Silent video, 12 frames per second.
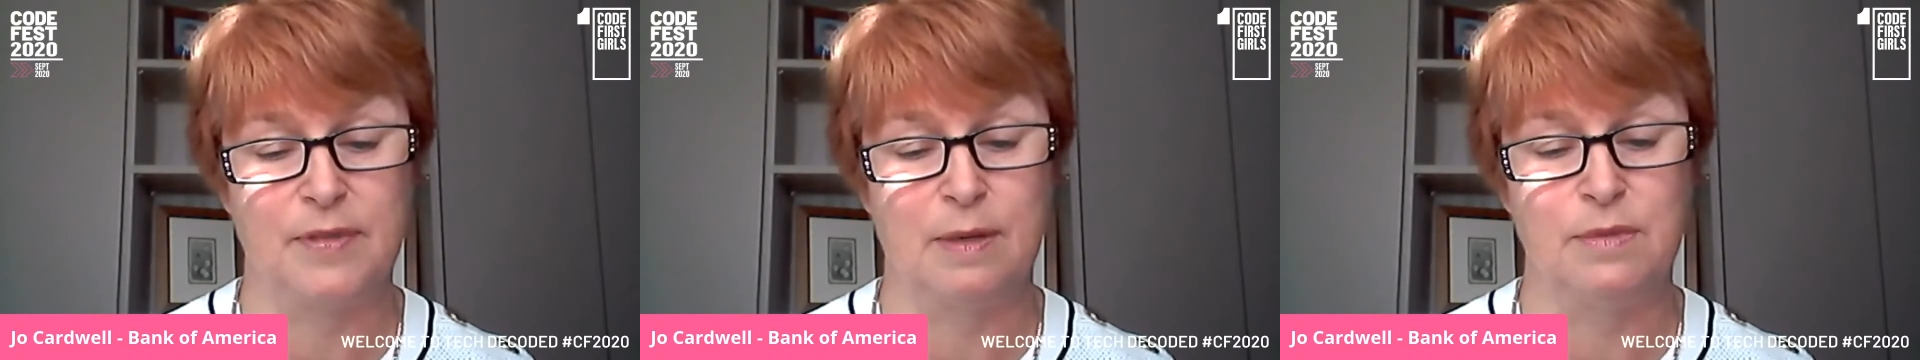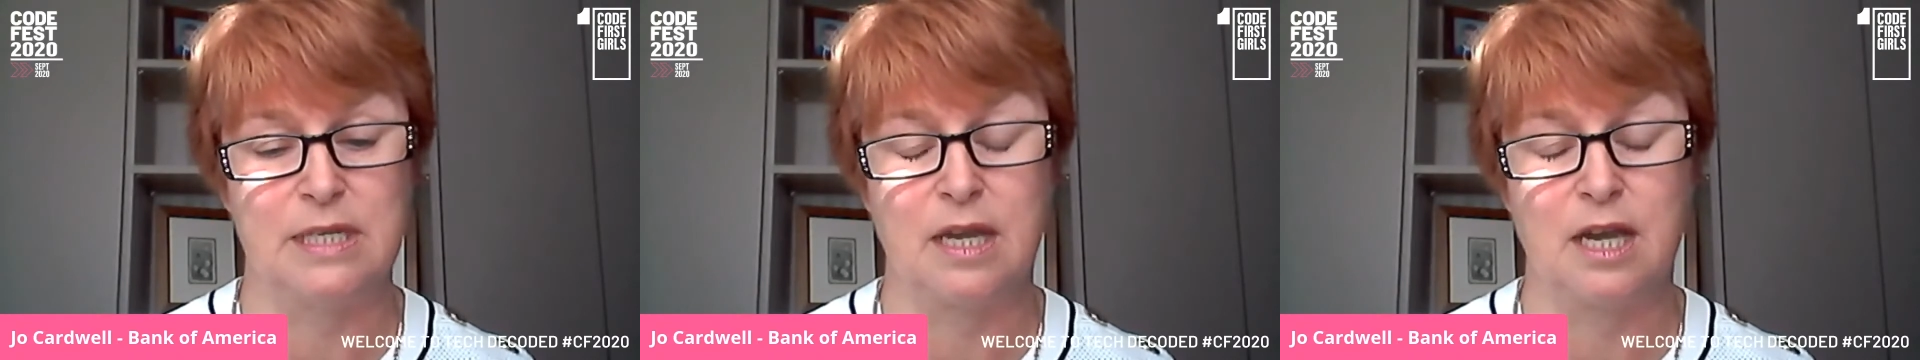and
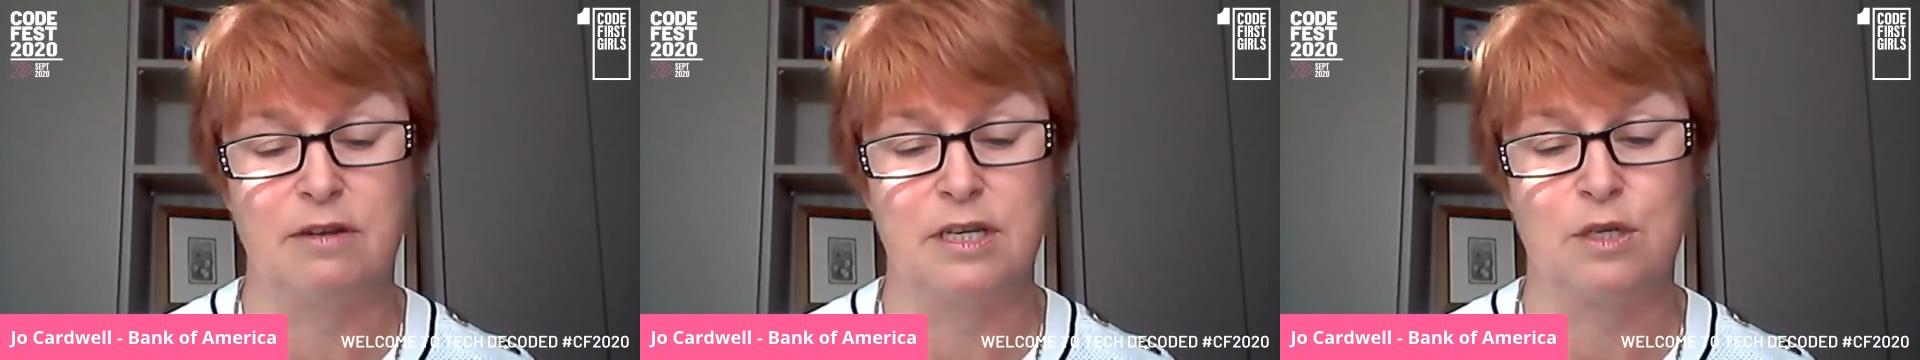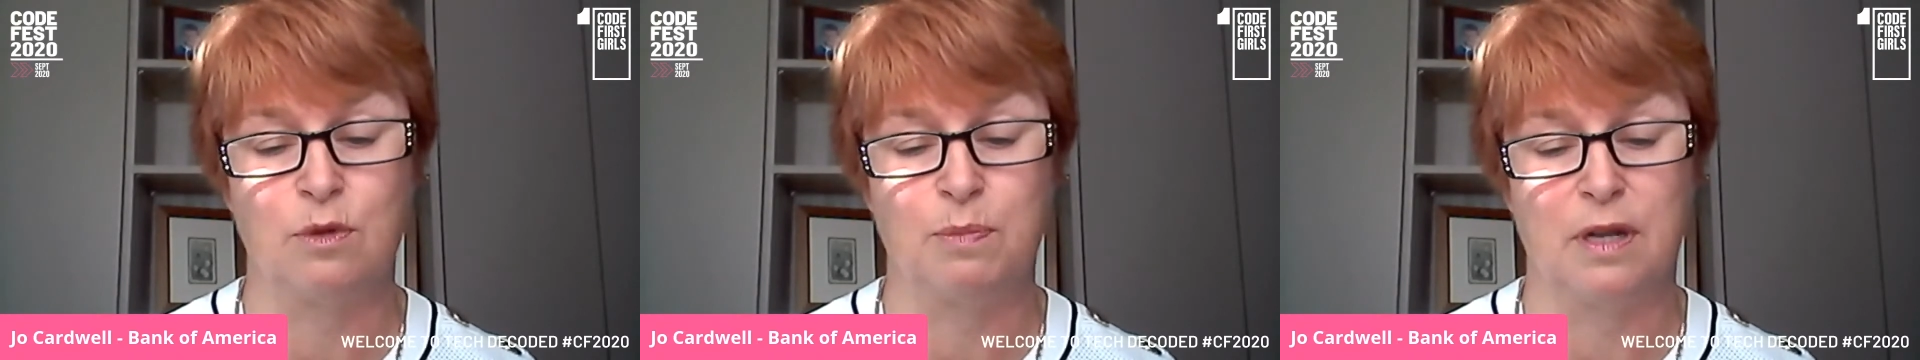was encouraged
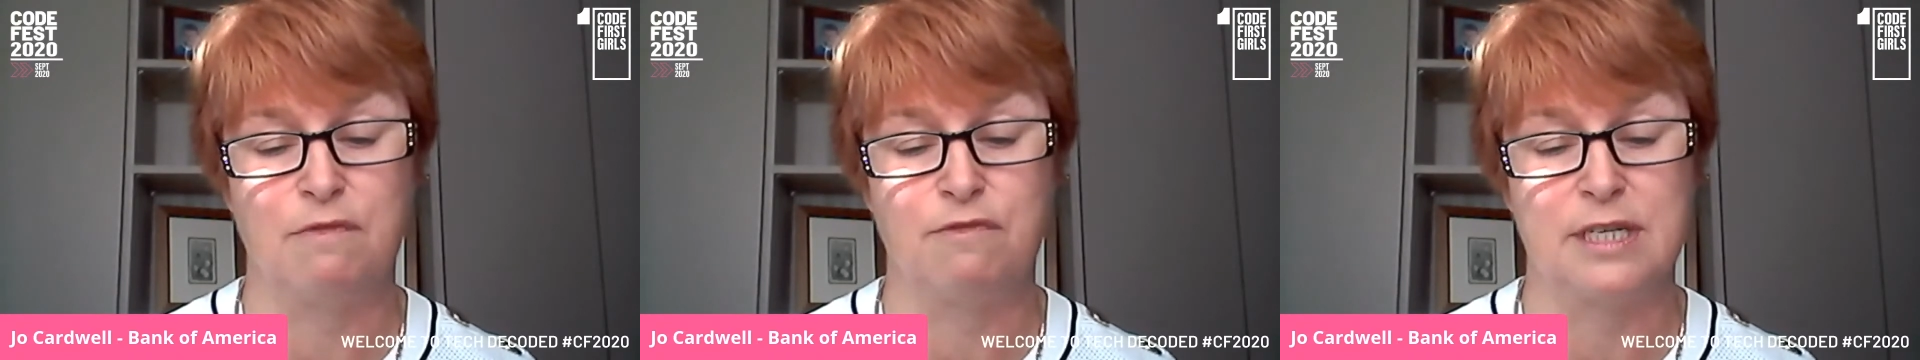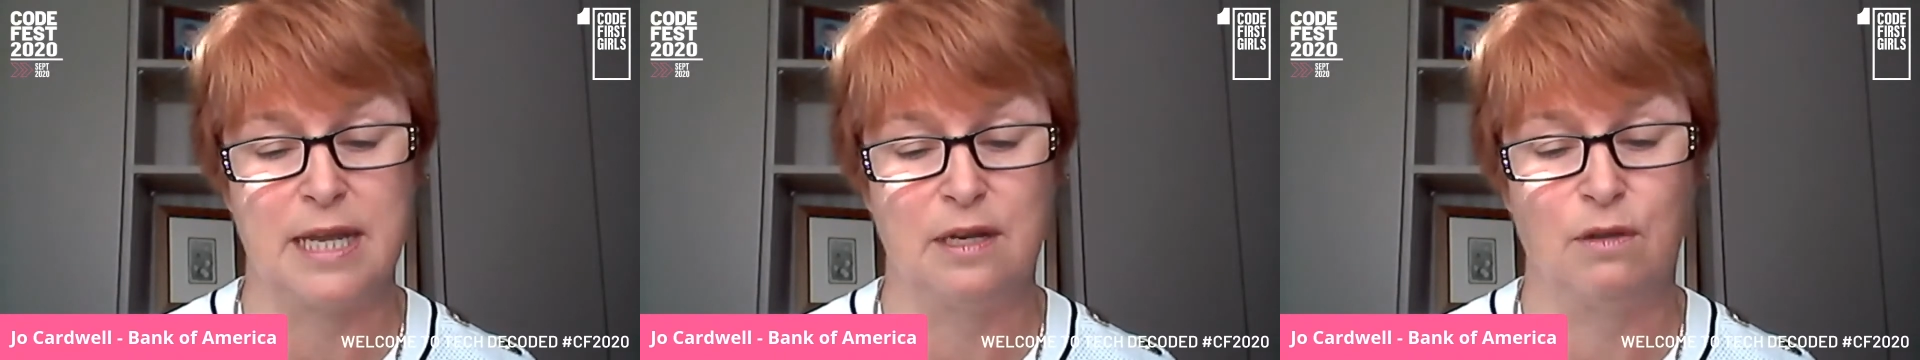to apply for a
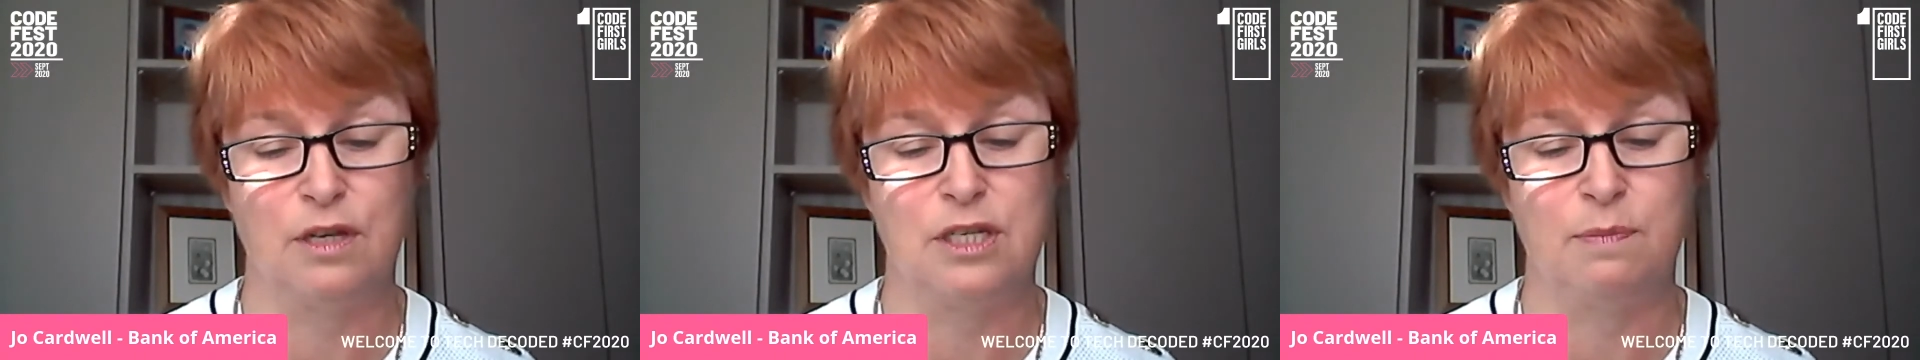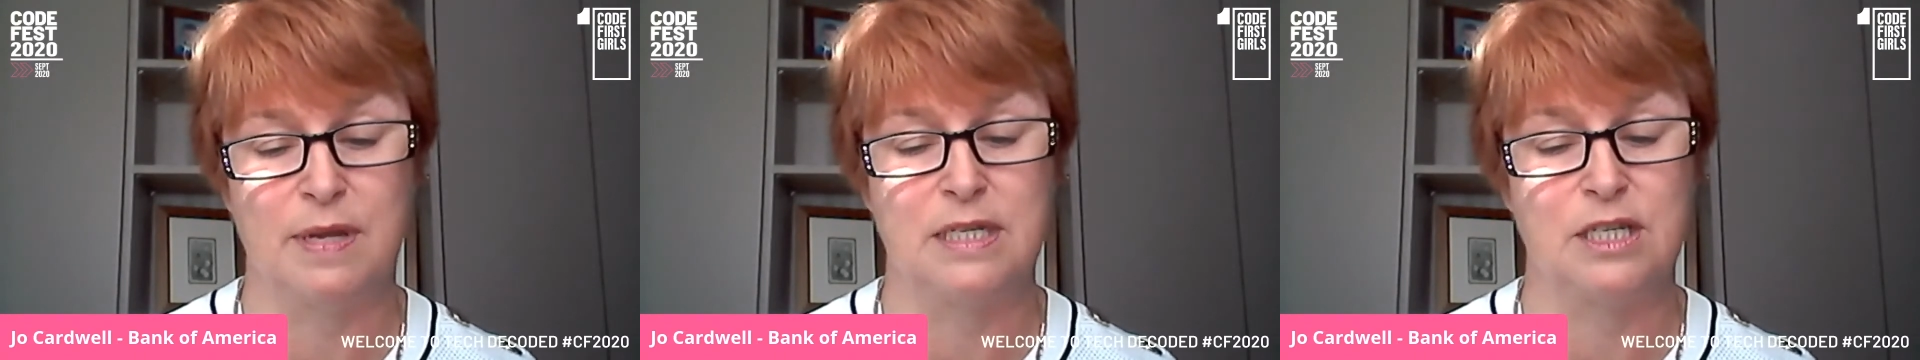technology
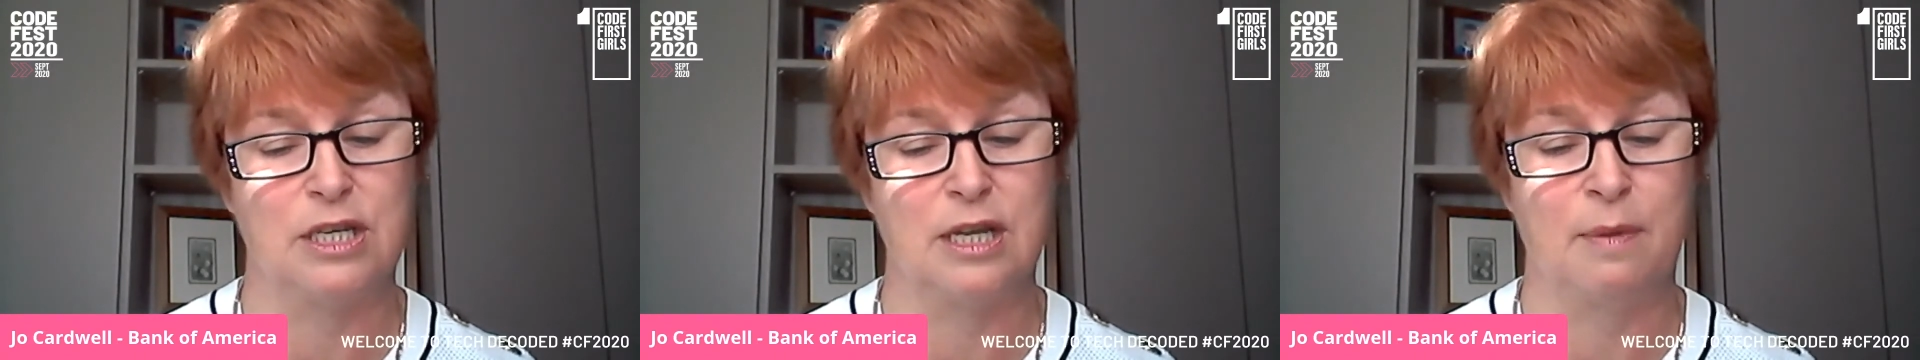mentorship